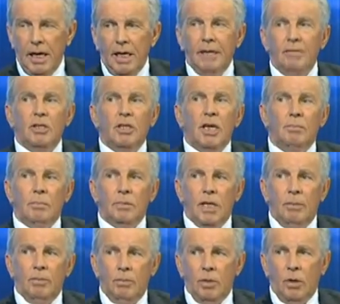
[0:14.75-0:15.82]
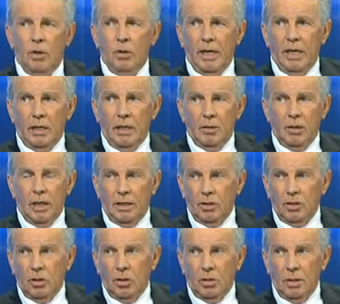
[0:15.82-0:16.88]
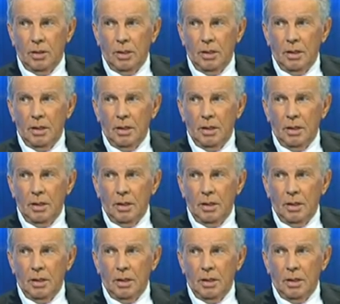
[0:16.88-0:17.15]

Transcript: and every time Germany broke away, they looked like scoring.